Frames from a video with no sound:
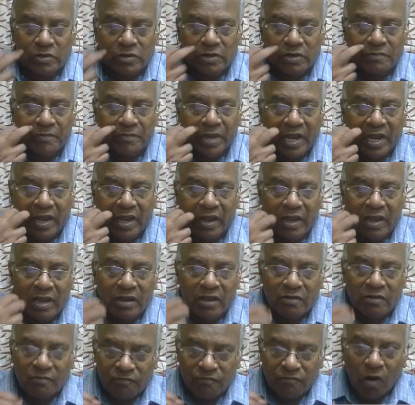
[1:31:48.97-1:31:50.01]
It may
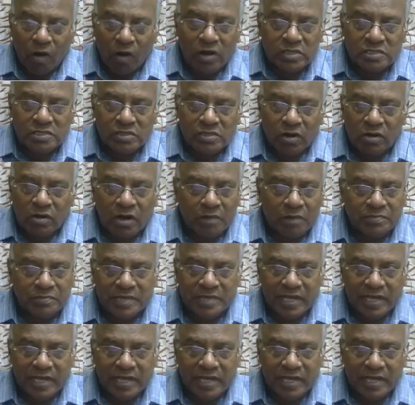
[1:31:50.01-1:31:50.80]
false sort of